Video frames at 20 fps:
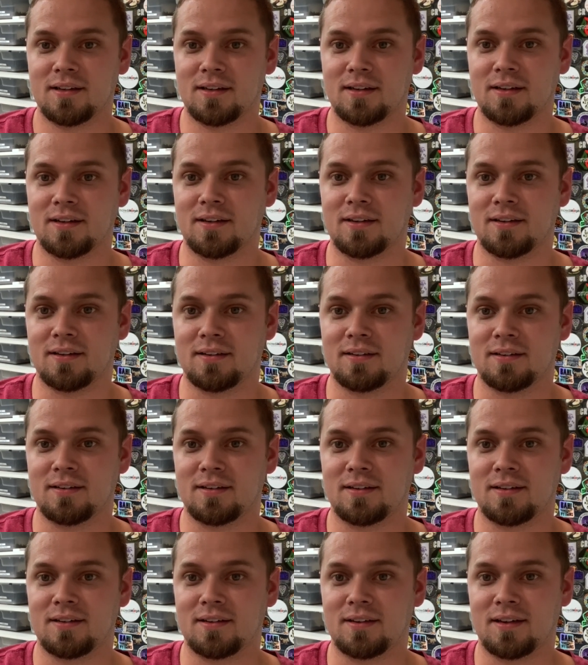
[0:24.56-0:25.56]
Uh,
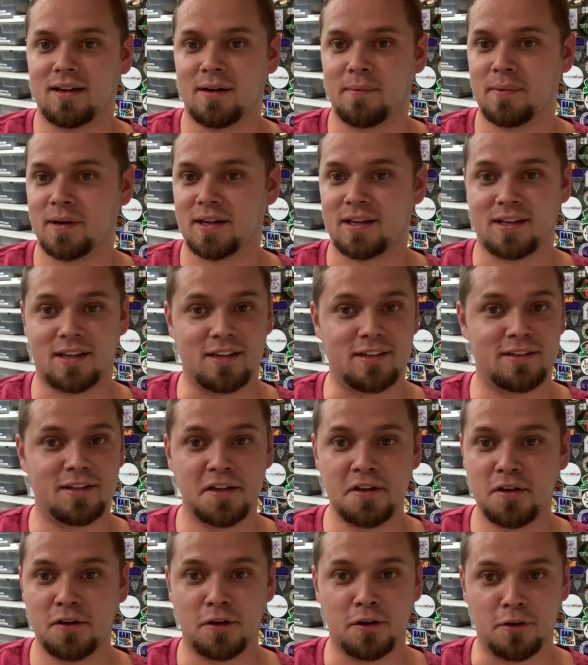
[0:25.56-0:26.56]
I'm going to
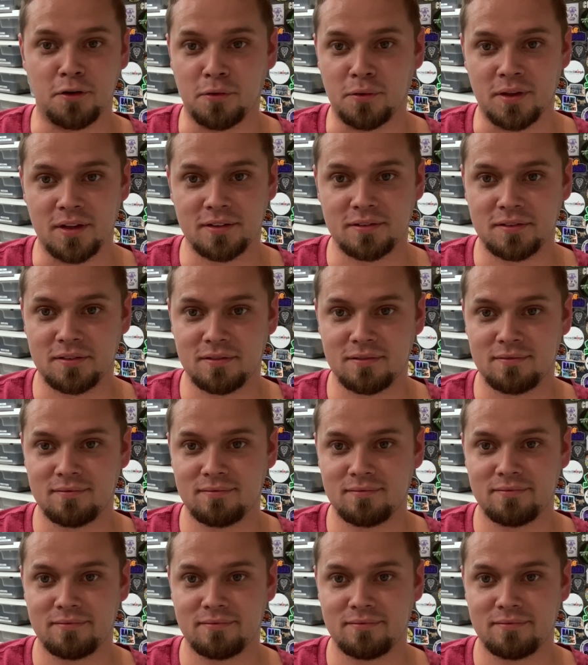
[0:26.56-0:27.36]
continue to do this